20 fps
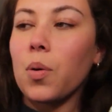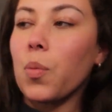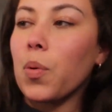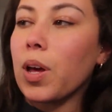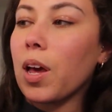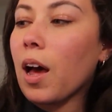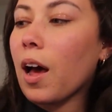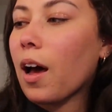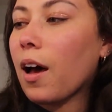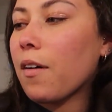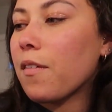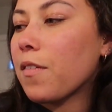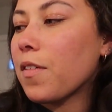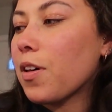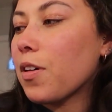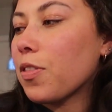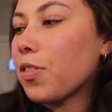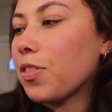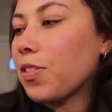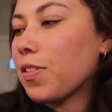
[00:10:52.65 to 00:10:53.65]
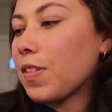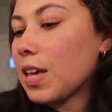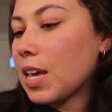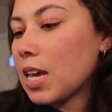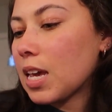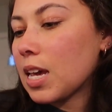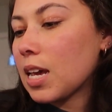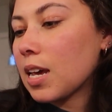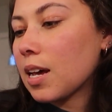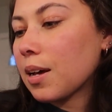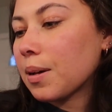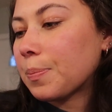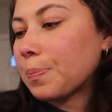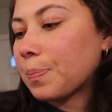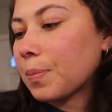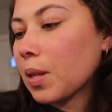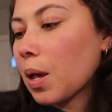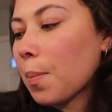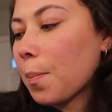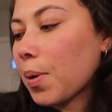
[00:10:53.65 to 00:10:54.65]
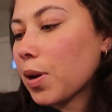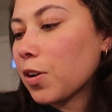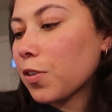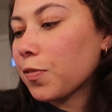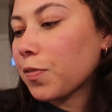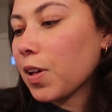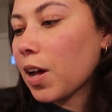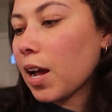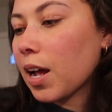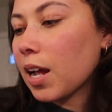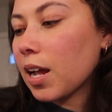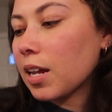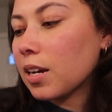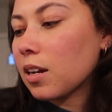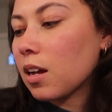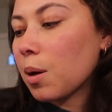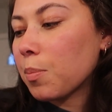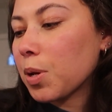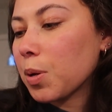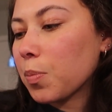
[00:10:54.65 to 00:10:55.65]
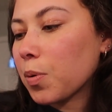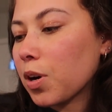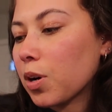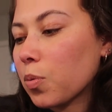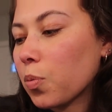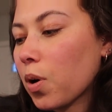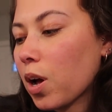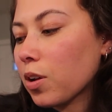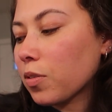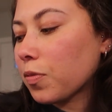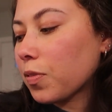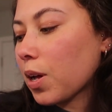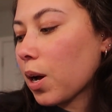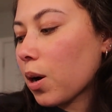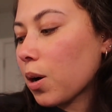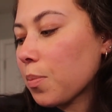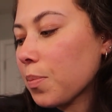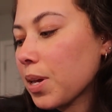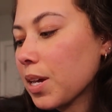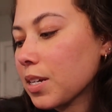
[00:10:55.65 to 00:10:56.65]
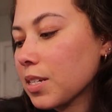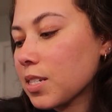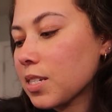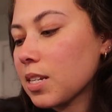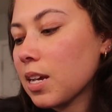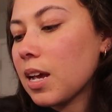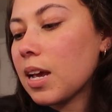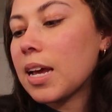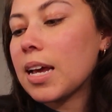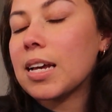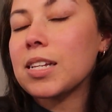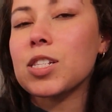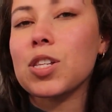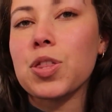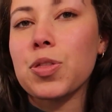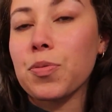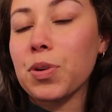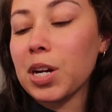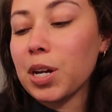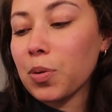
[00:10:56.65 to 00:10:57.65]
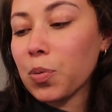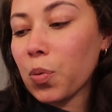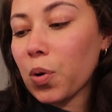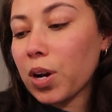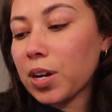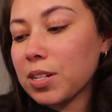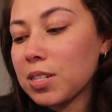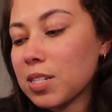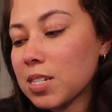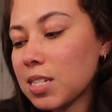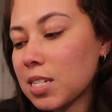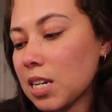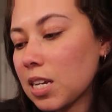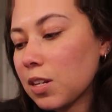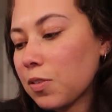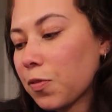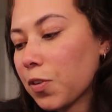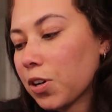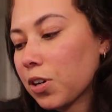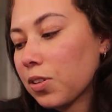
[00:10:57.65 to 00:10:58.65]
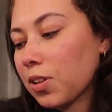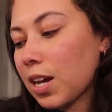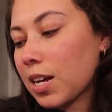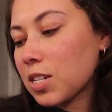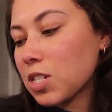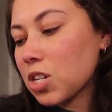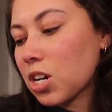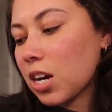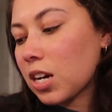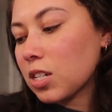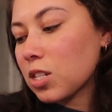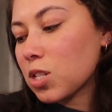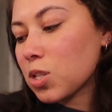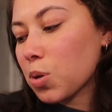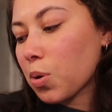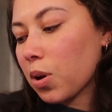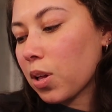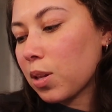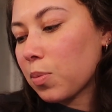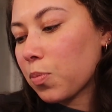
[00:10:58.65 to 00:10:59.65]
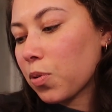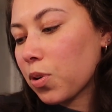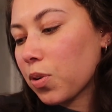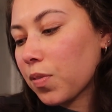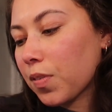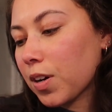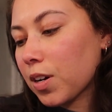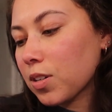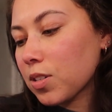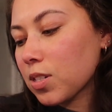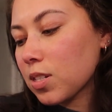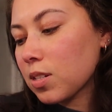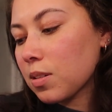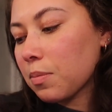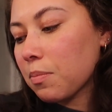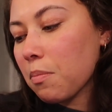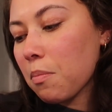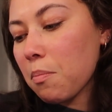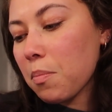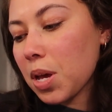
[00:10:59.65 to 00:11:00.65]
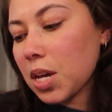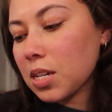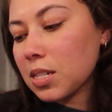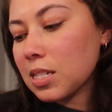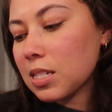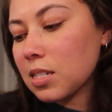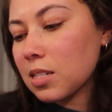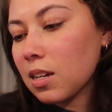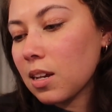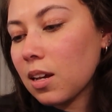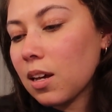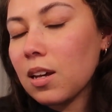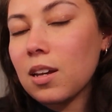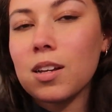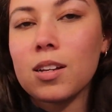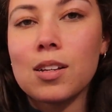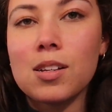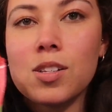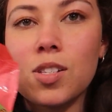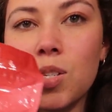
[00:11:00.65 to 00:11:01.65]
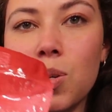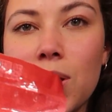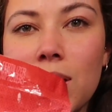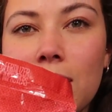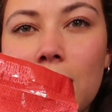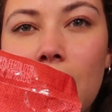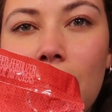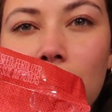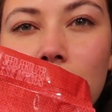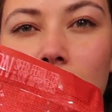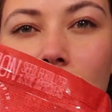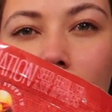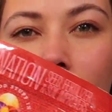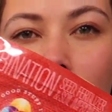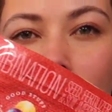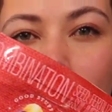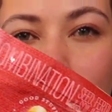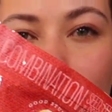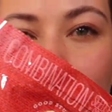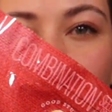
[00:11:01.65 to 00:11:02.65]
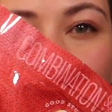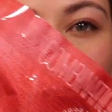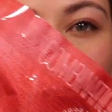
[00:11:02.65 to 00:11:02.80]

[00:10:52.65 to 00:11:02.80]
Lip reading: We have the butterfly and hummingbird wildflower mix. It's a 3-in-1 seed fertilizer and soil improvers mix. So I didn't have to add any